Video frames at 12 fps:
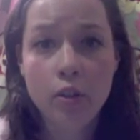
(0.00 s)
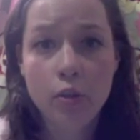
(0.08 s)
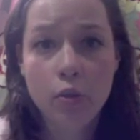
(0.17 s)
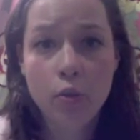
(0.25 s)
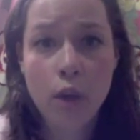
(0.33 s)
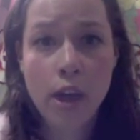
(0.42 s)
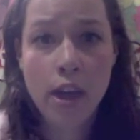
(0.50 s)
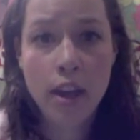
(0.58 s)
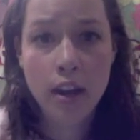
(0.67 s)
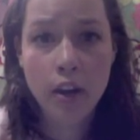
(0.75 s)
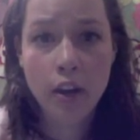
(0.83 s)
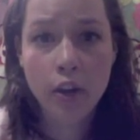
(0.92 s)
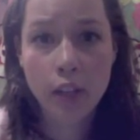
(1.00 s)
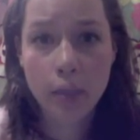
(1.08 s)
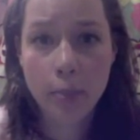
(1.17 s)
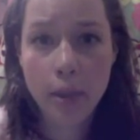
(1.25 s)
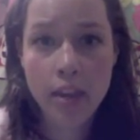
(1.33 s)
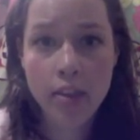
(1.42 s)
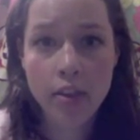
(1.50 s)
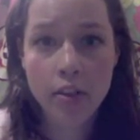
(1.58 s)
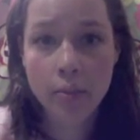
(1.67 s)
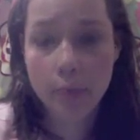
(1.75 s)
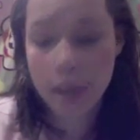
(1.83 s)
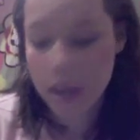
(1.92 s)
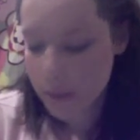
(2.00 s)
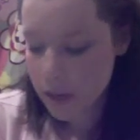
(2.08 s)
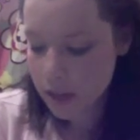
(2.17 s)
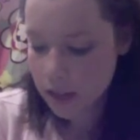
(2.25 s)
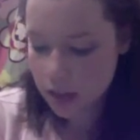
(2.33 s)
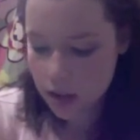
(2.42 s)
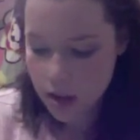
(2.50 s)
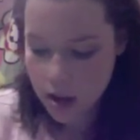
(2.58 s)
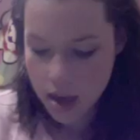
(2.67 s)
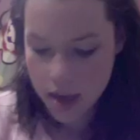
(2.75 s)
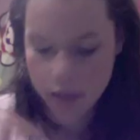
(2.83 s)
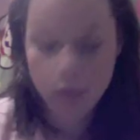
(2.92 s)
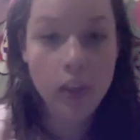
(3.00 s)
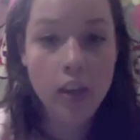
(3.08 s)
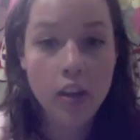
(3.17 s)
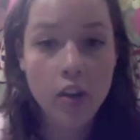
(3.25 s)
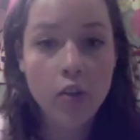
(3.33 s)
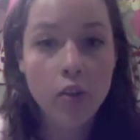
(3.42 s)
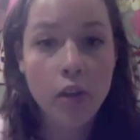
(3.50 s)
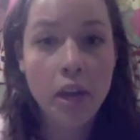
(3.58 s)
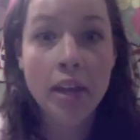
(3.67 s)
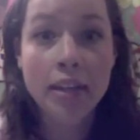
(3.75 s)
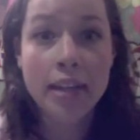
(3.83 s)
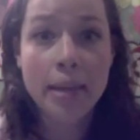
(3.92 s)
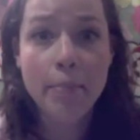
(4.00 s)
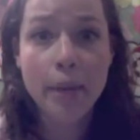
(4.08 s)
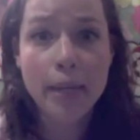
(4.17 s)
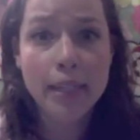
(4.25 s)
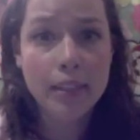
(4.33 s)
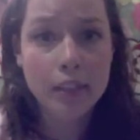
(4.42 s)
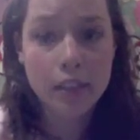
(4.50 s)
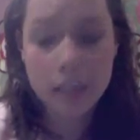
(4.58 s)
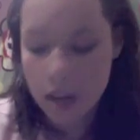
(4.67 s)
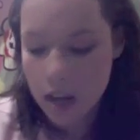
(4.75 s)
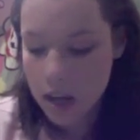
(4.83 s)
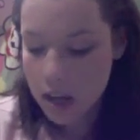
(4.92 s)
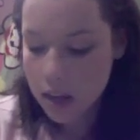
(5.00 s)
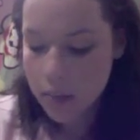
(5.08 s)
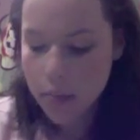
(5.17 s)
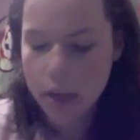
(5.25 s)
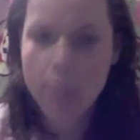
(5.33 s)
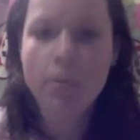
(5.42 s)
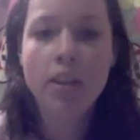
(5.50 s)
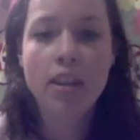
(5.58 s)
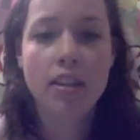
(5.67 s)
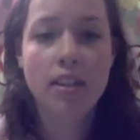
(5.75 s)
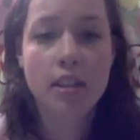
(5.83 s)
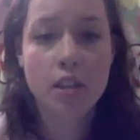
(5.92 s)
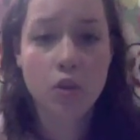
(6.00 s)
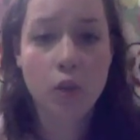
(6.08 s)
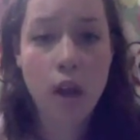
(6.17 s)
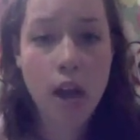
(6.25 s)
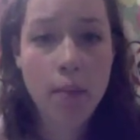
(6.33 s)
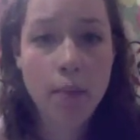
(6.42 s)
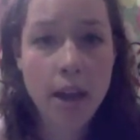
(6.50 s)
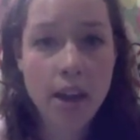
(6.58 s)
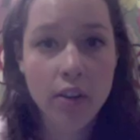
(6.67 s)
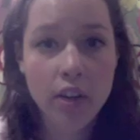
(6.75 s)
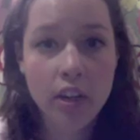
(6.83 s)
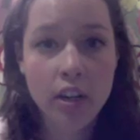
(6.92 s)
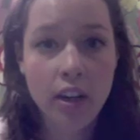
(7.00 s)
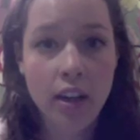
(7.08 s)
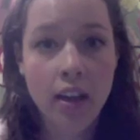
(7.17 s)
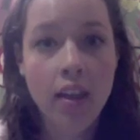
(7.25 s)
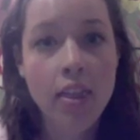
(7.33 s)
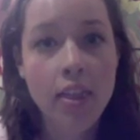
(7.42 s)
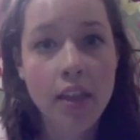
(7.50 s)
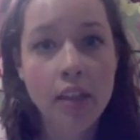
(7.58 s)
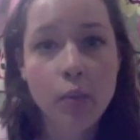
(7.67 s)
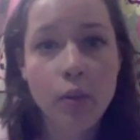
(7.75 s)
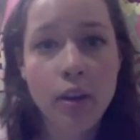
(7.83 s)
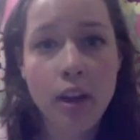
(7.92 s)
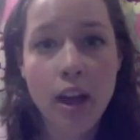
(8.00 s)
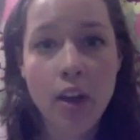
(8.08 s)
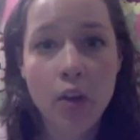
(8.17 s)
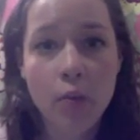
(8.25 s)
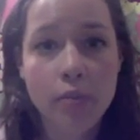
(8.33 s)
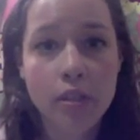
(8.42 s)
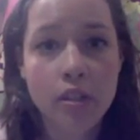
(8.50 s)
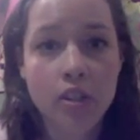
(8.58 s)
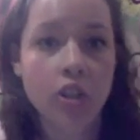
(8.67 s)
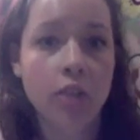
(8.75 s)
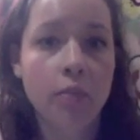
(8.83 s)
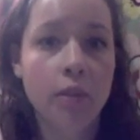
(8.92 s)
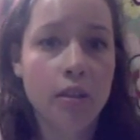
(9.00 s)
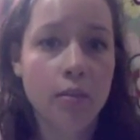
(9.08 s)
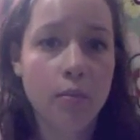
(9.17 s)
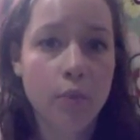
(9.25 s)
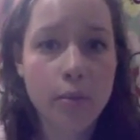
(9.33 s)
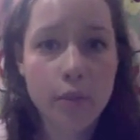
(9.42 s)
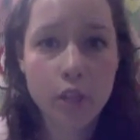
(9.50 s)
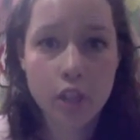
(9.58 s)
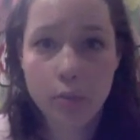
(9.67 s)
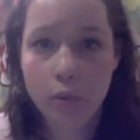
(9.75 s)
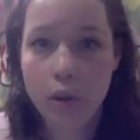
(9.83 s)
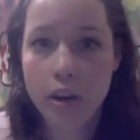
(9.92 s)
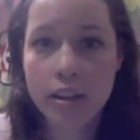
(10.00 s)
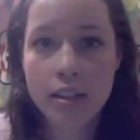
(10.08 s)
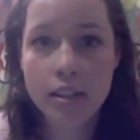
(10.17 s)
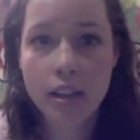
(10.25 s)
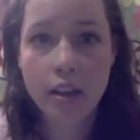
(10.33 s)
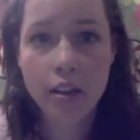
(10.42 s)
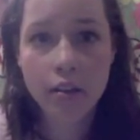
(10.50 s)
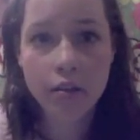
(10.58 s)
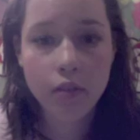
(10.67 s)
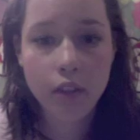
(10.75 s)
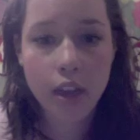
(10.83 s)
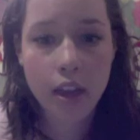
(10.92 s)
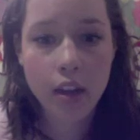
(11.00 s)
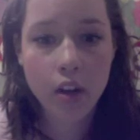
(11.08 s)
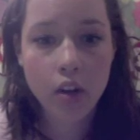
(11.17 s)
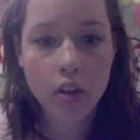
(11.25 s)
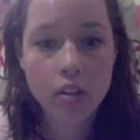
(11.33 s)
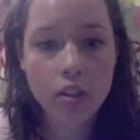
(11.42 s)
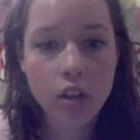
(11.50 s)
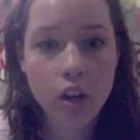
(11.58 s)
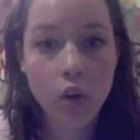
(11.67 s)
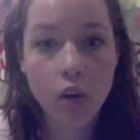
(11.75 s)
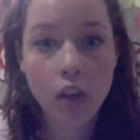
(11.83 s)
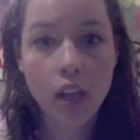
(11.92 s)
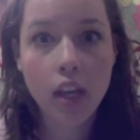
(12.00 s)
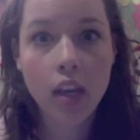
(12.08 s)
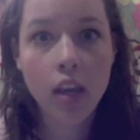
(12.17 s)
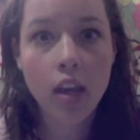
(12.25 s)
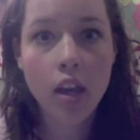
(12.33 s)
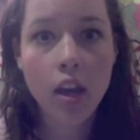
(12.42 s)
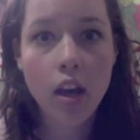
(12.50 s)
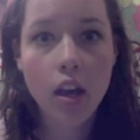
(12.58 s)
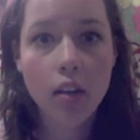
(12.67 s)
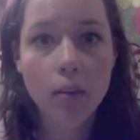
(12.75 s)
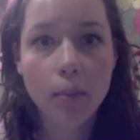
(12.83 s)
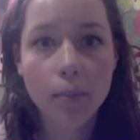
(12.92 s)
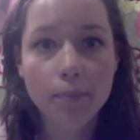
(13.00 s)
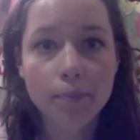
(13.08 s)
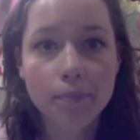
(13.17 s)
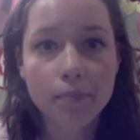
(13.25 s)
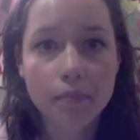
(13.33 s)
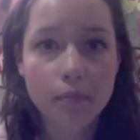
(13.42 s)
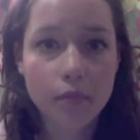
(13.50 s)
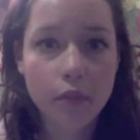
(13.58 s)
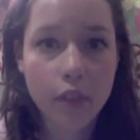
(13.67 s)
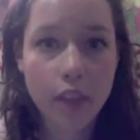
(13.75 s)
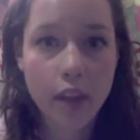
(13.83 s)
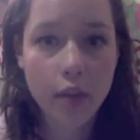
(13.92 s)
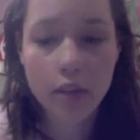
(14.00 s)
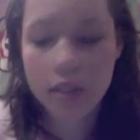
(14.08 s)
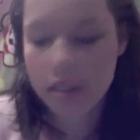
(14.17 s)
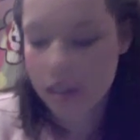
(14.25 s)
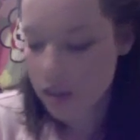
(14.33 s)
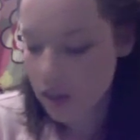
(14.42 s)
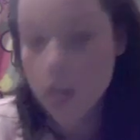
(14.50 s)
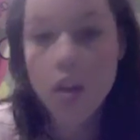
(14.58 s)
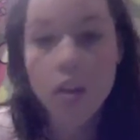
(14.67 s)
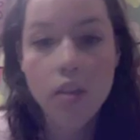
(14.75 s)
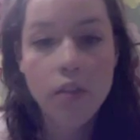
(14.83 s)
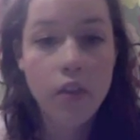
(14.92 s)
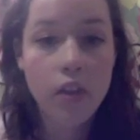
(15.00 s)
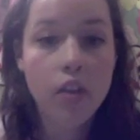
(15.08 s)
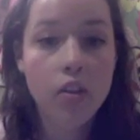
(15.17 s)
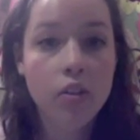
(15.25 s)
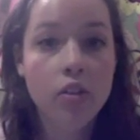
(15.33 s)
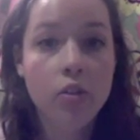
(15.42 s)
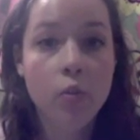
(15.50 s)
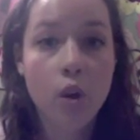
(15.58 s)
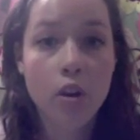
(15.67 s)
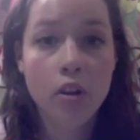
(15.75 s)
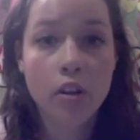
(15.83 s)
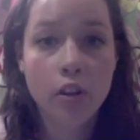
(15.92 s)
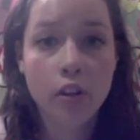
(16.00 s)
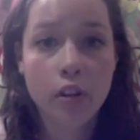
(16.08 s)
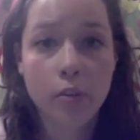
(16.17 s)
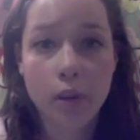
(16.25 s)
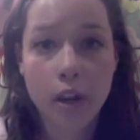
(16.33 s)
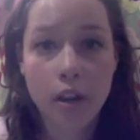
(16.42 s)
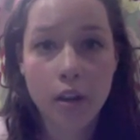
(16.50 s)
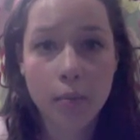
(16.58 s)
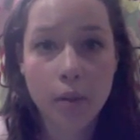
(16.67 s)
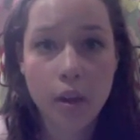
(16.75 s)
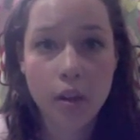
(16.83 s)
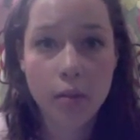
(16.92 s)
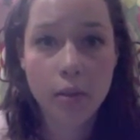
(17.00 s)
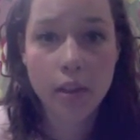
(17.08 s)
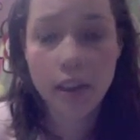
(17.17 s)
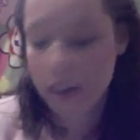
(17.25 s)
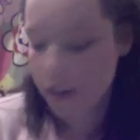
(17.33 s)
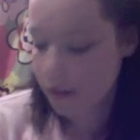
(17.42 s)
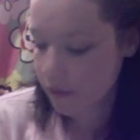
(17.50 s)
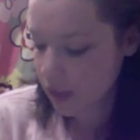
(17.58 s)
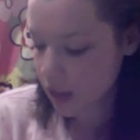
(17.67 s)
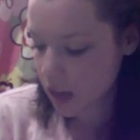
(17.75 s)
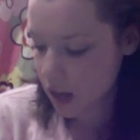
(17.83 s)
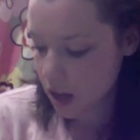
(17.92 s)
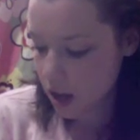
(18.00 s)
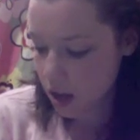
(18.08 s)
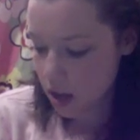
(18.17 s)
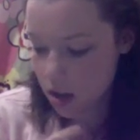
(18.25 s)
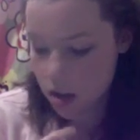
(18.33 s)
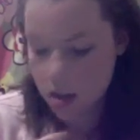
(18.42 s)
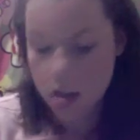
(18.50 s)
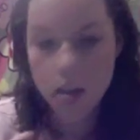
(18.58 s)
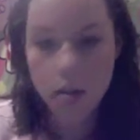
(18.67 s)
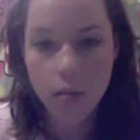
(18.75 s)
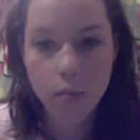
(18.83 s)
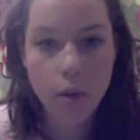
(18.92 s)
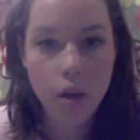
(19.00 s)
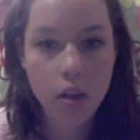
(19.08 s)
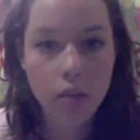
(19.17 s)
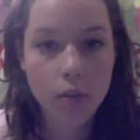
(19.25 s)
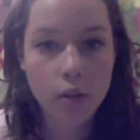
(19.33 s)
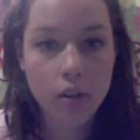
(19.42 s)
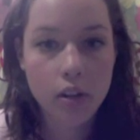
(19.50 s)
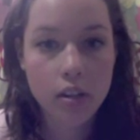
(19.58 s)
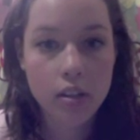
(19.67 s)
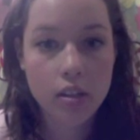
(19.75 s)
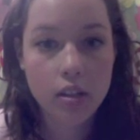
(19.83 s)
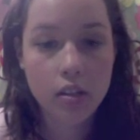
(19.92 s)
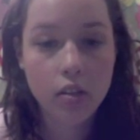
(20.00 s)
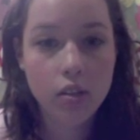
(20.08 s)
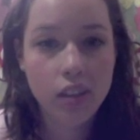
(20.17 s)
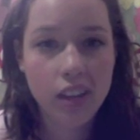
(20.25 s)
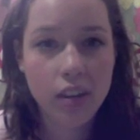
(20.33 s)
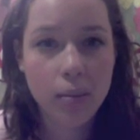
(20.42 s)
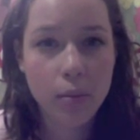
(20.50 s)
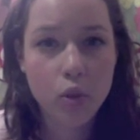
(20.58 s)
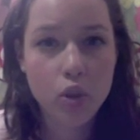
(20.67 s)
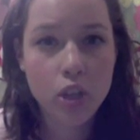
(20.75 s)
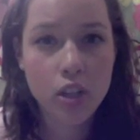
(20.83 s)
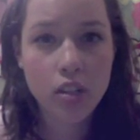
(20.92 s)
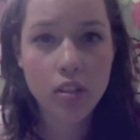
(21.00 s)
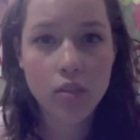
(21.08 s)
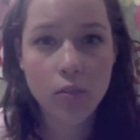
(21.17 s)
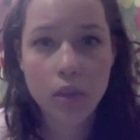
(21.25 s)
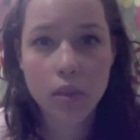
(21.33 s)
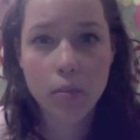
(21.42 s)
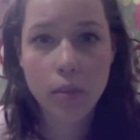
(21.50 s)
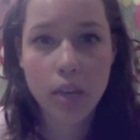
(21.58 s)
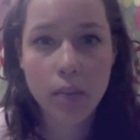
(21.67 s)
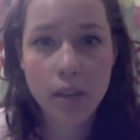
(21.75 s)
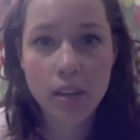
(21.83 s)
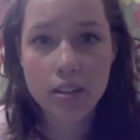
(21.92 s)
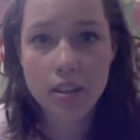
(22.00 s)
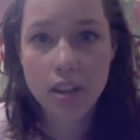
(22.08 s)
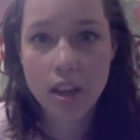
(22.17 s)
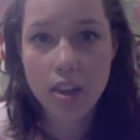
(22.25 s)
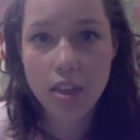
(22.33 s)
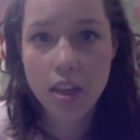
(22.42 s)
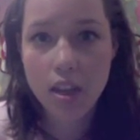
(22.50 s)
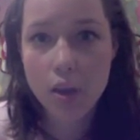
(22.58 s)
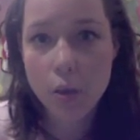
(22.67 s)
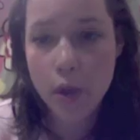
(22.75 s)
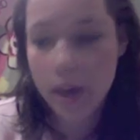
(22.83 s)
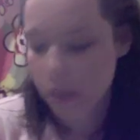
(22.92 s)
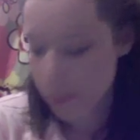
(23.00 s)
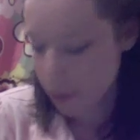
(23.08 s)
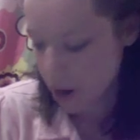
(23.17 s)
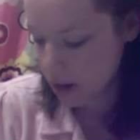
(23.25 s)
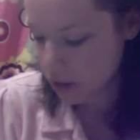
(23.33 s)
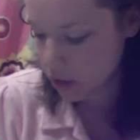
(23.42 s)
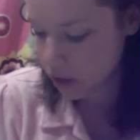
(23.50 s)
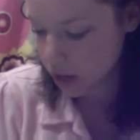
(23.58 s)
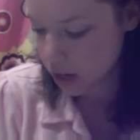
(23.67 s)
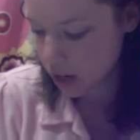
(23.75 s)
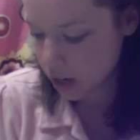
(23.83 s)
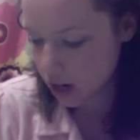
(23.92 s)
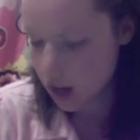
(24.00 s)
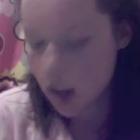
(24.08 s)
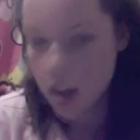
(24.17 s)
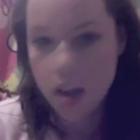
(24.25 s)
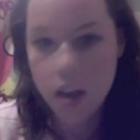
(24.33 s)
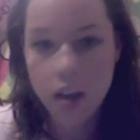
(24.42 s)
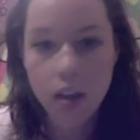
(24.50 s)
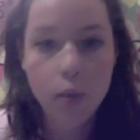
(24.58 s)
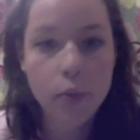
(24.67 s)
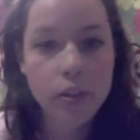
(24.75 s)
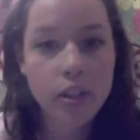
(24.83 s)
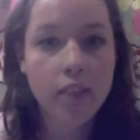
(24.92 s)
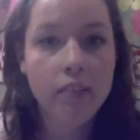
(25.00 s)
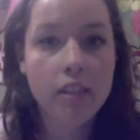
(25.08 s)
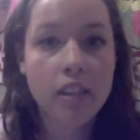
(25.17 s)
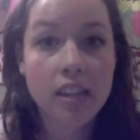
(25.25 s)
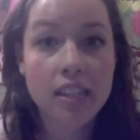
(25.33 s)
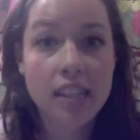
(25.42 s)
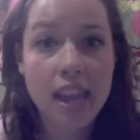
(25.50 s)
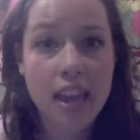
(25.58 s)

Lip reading: to an acrylic paint. There's a pigment, a vehicle, and a binder. The pigment is the dry powder. That's what helps determine pretty much the price of an artist acrylic for that reason. The vehicle is the water and acrylic polymer that gives the polymer a solute, like an emulsion with the pigment, and then you add the binder in, which gives it its